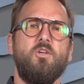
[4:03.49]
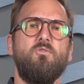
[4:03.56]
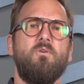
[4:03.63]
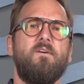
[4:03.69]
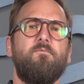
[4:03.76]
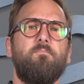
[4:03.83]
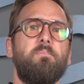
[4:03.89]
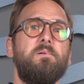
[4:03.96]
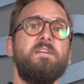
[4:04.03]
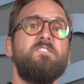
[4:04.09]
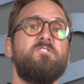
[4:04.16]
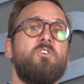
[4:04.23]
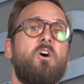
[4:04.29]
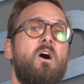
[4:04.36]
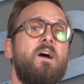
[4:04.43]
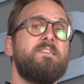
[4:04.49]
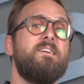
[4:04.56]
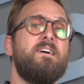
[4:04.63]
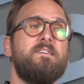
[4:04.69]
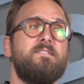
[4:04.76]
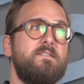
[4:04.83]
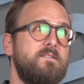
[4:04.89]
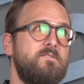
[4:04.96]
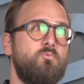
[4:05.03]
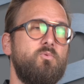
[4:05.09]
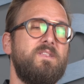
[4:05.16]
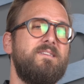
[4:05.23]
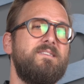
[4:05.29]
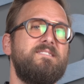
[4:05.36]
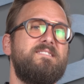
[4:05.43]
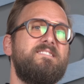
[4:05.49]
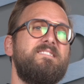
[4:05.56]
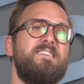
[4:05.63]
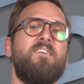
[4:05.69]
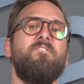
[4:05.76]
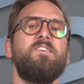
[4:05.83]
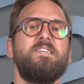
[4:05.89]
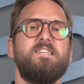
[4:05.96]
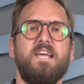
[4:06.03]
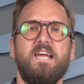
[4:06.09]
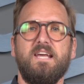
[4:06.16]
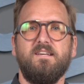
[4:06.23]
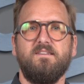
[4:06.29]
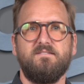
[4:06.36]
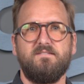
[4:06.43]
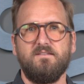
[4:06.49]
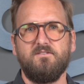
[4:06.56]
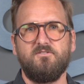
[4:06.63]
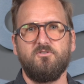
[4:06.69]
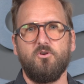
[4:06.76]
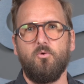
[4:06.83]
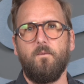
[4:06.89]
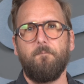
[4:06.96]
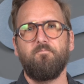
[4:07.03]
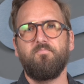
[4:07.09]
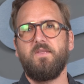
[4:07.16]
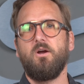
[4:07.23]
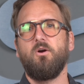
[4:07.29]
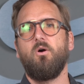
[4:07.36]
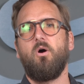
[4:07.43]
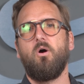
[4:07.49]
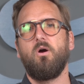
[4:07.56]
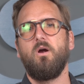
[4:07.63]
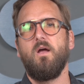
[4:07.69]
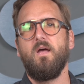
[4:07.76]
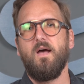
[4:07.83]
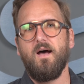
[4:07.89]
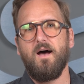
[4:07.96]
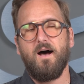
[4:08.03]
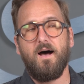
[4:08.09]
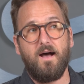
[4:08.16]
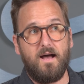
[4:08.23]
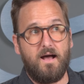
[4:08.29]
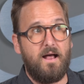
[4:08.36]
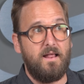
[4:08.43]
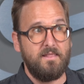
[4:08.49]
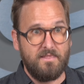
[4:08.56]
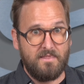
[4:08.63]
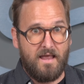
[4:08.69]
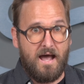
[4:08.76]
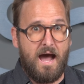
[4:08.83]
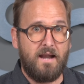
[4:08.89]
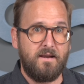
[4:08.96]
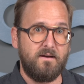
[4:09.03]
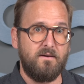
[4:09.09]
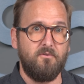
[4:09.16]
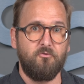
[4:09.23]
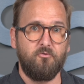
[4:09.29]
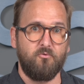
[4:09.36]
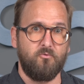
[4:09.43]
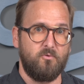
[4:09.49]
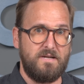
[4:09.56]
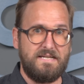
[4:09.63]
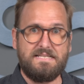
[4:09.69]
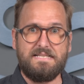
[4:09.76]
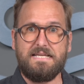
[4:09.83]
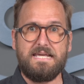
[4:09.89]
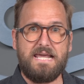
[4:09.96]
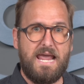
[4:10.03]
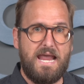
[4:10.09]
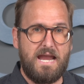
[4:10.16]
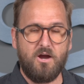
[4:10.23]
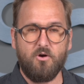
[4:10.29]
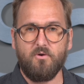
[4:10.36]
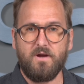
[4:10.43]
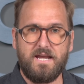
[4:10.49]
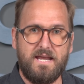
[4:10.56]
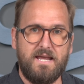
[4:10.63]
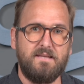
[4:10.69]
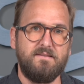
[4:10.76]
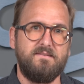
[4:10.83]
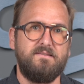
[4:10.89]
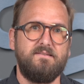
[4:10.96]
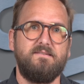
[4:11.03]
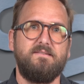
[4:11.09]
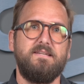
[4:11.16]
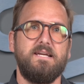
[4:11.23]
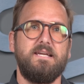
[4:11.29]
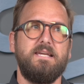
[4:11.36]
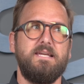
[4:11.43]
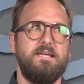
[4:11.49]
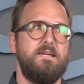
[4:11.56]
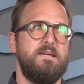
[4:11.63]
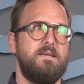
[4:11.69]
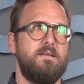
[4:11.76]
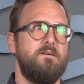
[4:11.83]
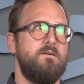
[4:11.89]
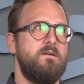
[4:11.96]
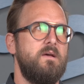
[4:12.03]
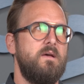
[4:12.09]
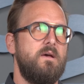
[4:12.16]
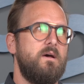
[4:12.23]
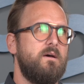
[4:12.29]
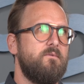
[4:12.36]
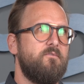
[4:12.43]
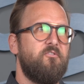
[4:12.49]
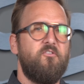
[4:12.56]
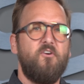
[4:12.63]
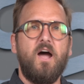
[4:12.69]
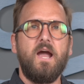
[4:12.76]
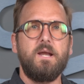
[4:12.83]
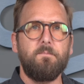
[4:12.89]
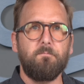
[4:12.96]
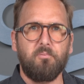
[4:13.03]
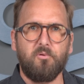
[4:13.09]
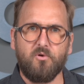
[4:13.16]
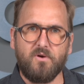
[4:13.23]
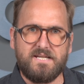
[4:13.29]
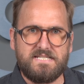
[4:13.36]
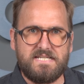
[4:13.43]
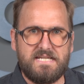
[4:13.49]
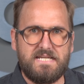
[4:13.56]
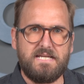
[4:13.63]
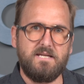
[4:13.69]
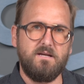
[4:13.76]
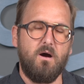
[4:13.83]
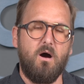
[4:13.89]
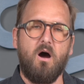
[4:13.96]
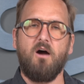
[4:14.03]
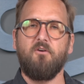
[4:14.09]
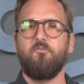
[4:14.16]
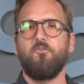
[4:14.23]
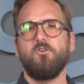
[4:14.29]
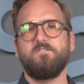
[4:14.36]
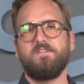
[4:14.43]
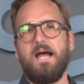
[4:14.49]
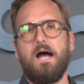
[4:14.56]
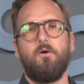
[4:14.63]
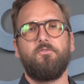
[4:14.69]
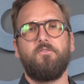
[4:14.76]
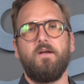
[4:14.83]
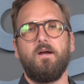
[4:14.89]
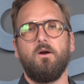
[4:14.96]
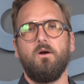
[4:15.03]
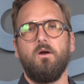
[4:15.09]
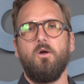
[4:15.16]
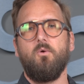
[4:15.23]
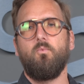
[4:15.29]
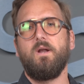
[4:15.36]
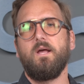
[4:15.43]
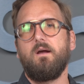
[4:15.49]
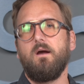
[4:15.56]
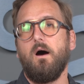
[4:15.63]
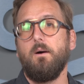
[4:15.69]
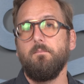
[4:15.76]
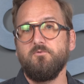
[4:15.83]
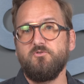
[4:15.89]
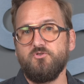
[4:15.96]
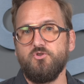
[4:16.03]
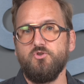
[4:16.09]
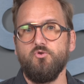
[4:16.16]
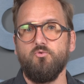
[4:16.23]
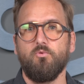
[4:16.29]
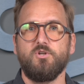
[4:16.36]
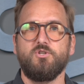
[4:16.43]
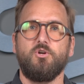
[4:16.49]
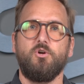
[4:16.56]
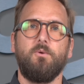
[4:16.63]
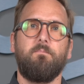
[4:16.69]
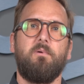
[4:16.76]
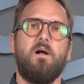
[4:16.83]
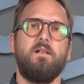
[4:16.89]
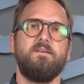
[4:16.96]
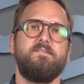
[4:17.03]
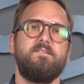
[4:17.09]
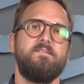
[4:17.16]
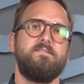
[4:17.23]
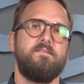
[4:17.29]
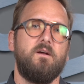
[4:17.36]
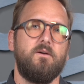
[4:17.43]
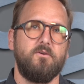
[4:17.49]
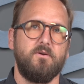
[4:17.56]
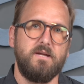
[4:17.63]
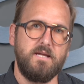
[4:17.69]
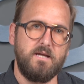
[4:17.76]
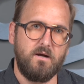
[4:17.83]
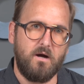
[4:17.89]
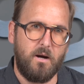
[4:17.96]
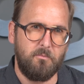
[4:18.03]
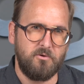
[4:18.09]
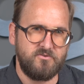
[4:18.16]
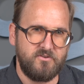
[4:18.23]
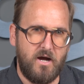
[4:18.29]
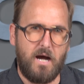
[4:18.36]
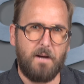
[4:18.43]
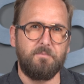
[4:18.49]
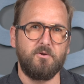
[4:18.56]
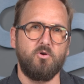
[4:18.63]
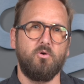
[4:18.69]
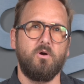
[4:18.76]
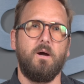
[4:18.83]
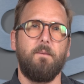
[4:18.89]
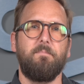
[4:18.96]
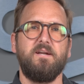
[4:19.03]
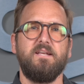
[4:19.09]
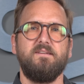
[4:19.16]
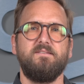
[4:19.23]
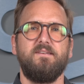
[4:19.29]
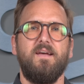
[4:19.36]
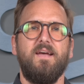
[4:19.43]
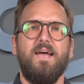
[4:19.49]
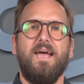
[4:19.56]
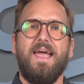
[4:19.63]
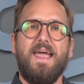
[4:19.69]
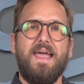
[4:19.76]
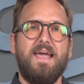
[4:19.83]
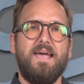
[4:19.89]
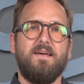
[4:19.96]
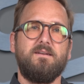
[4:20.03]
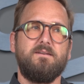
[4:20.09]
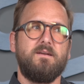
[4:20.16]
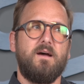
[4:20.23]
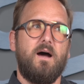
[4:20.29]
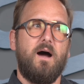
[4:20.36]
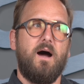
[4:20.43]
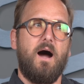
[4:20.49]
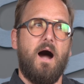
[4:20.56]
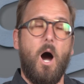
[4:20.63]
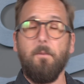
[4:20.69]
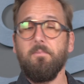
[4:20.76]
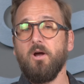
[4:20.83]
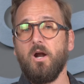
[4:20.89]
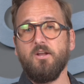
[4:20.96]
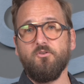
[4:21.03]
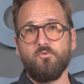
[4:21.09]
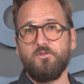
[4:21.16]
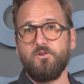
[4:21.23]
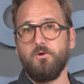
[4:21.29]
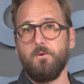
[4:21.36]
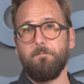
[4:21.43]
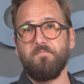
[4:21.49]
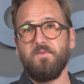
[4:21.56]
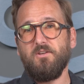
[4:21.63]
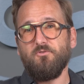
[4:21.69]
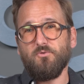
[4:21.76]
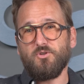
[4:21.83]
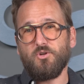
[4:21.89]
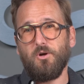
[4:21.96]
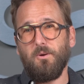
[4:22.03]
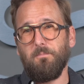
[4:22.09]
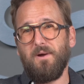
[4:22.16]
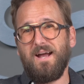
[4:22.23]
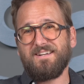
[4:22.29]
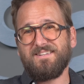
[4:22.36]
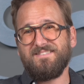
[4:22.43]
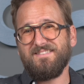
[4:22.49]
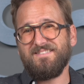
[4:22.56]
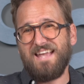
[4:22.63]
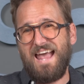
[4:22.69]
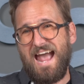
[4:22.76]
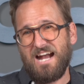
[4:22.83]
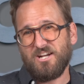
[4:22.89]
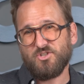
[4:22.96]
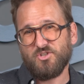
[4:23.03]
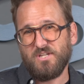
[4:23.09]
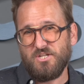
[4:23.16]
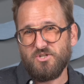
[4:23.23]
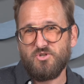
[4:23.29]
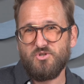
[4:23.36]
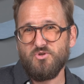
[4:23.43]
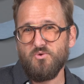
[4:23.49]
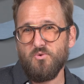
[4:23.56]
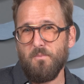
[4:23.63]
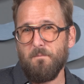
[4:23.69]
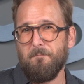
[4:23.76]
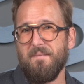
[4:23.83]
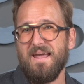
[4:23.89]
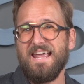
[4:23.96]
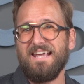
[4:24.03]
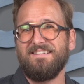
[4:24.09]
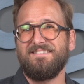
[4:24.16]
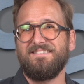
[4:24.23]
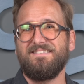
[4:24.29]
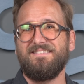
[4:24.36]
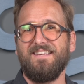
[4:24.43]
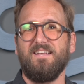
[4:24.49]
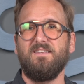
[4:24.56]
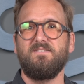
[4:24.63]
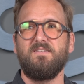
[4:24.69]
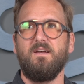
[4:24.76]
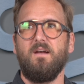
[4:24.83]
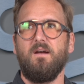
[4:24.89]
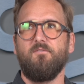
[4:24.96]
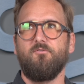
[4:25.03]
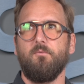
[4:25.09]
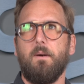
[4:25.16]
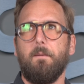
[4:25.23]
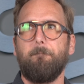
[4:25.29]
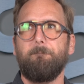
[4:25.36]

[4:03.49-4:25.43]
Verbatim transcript: you have please contact us within seven days. And so there are a lot of really hairy and sticky and fine printy offers out there when it comes to return policies and other e-commerce optical companies. And I'll be honest with you, these return practices actually do make sense from a